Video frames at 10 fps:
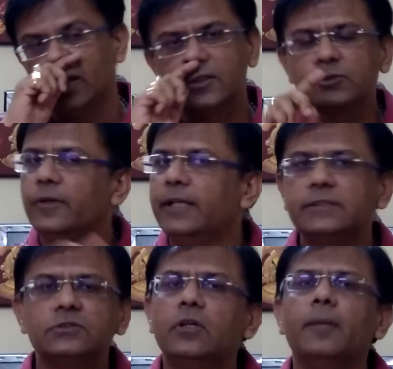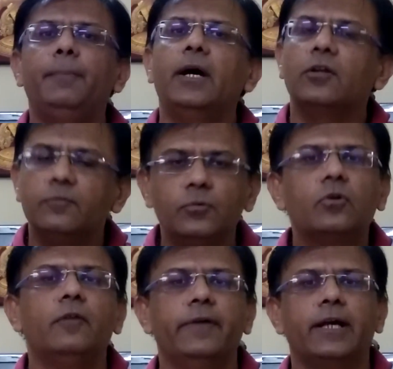So it is not a part of book
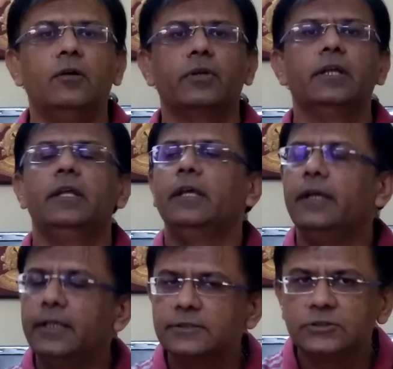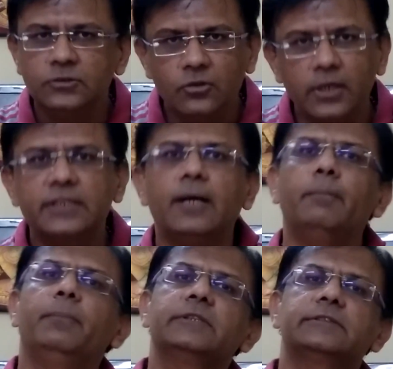of account. It is not
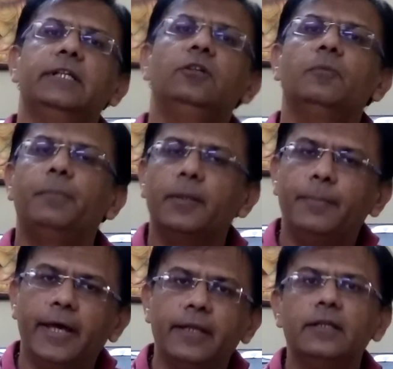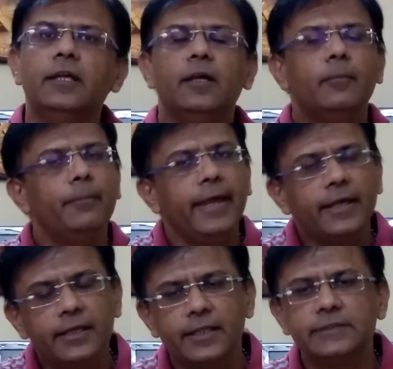compulsory to prepare
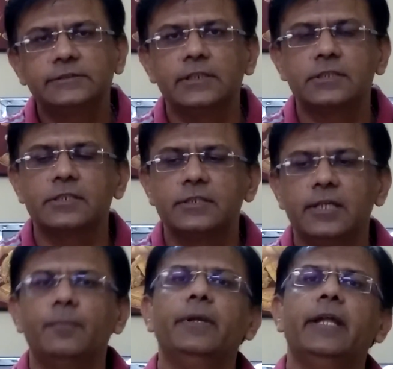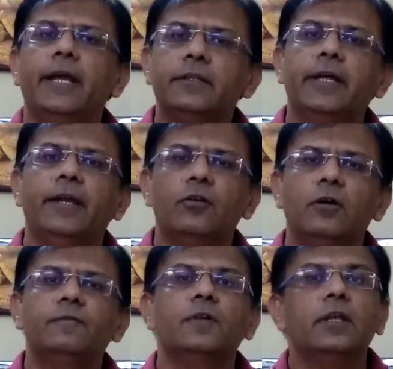bank reconciliation statement at the end
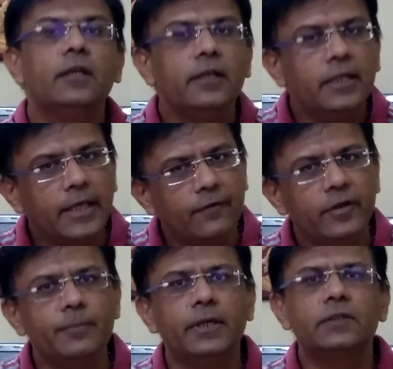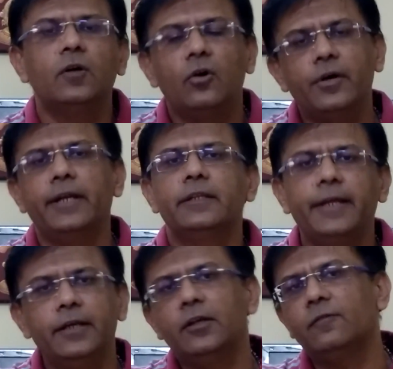of every month or at the
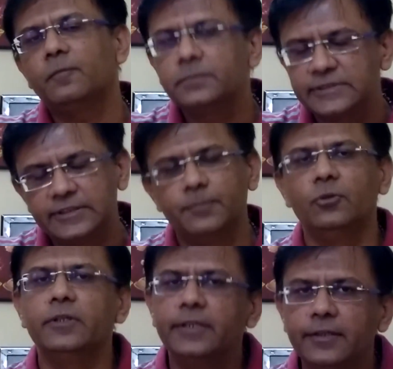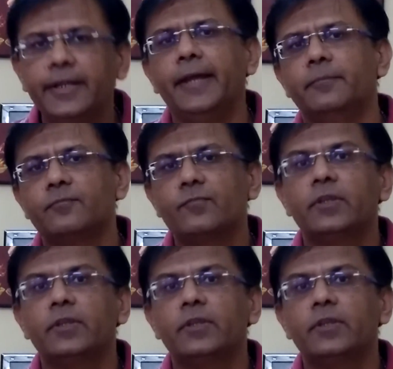end of stipulated time.